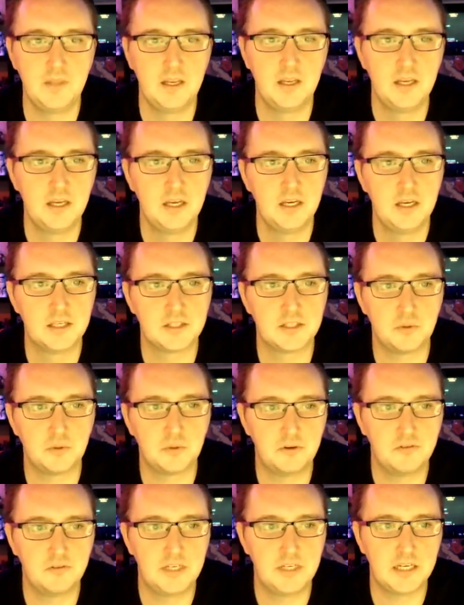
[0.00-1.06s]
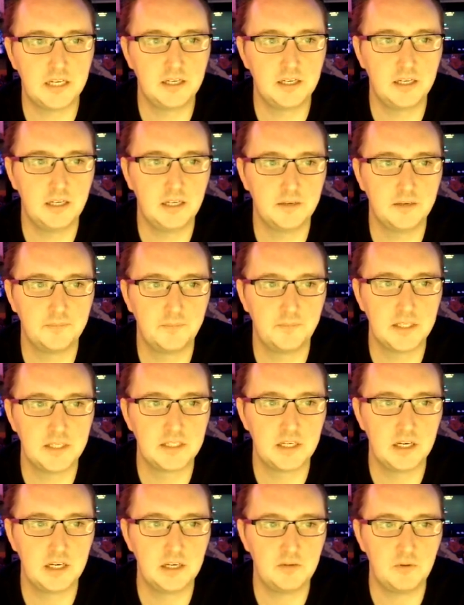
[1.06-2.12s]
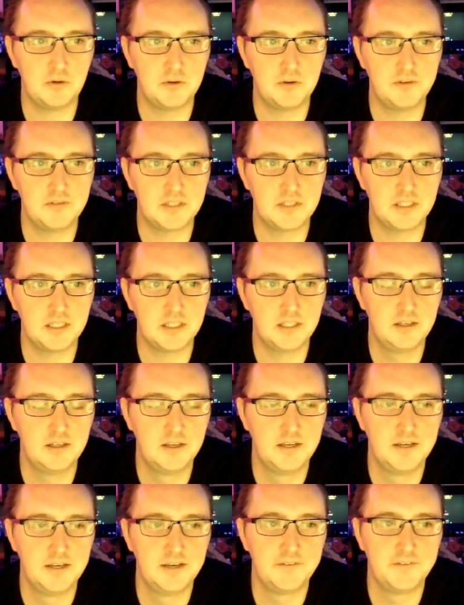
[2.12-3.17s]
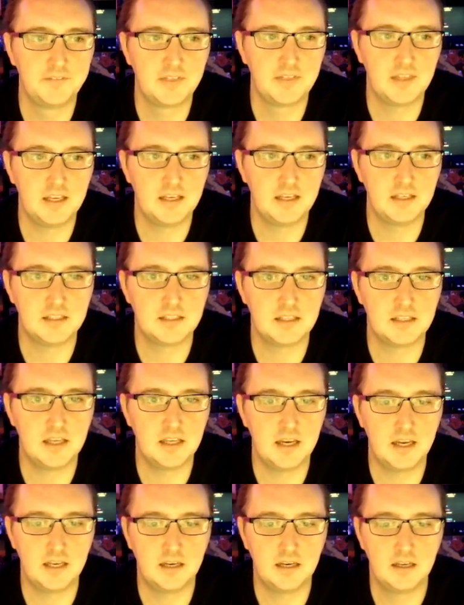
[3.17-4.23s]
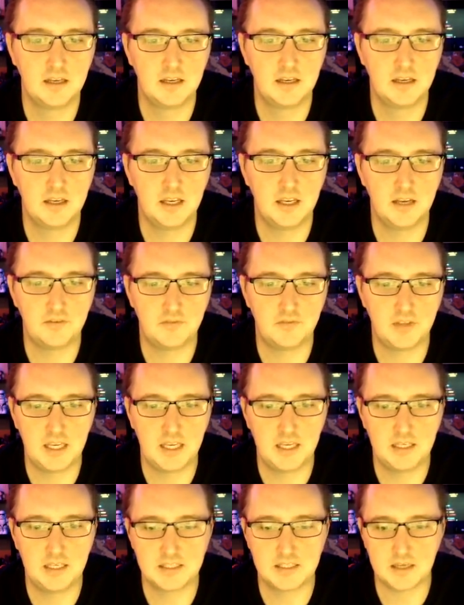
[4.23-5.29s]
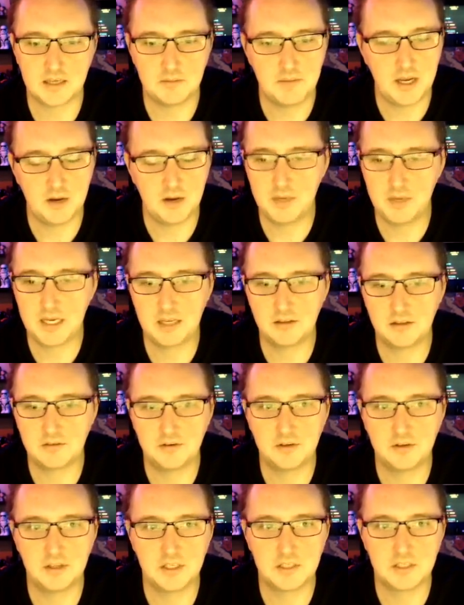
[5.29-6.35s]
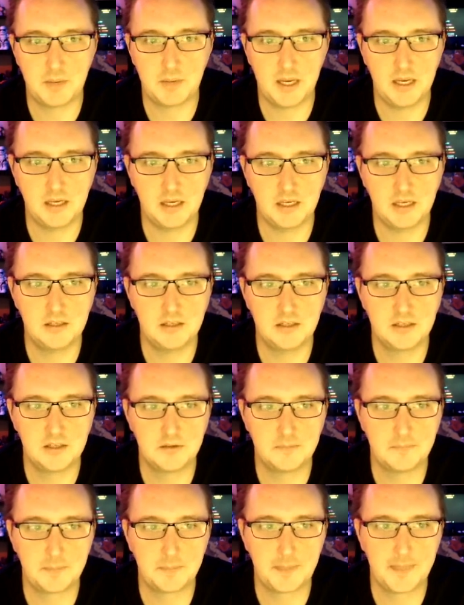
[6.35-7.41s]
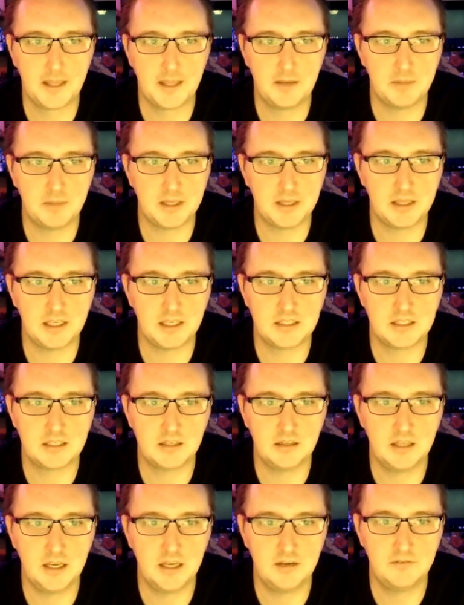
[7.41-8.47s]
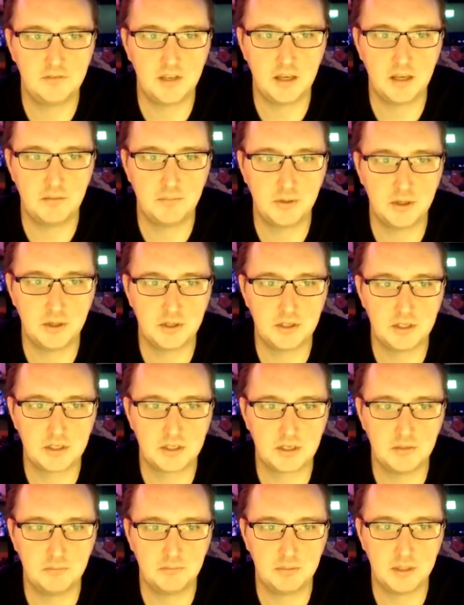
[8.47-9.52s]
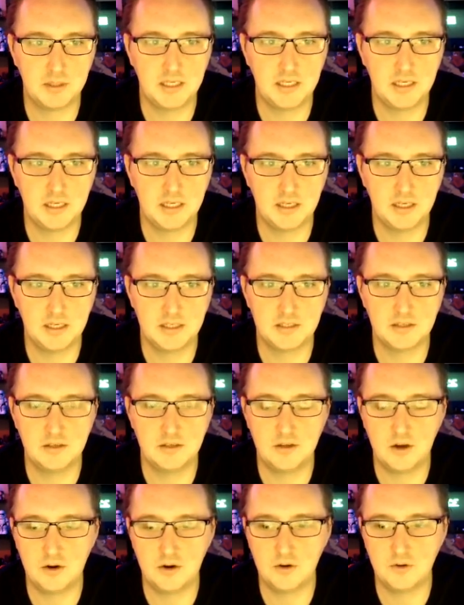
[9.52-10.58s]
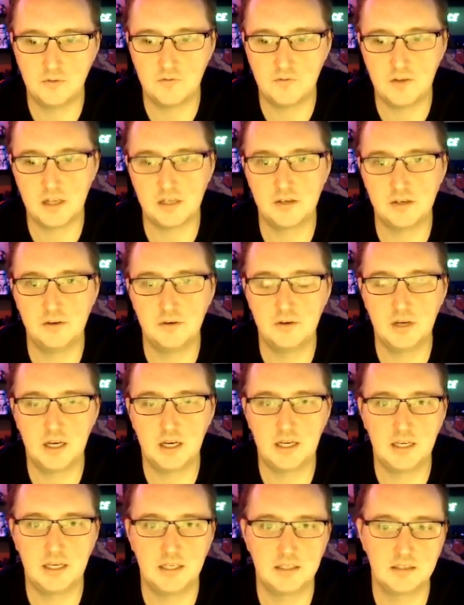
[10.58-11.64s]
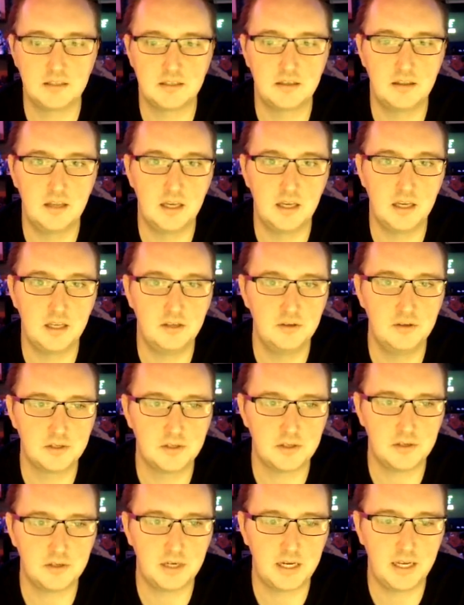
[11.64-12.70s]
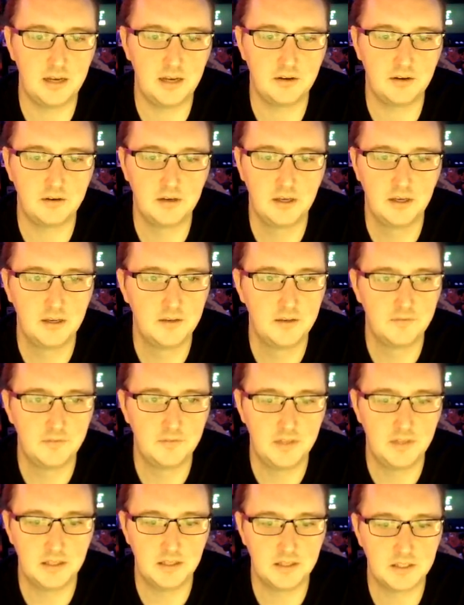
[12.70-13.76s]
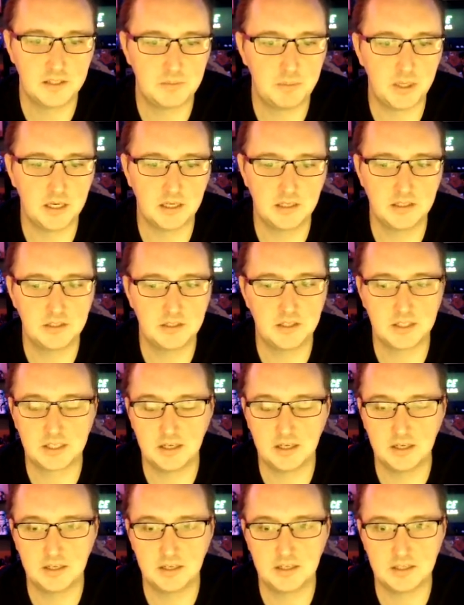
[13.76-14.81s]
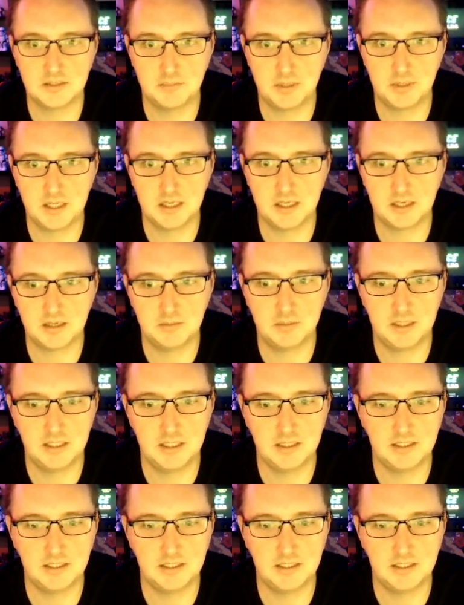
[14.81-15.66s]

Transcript: So what have we done here? Basically what we've said is that if they somehow make it through to this page, but they still have the purchase complete is no value against their user account, then this button is just going to disappear completely.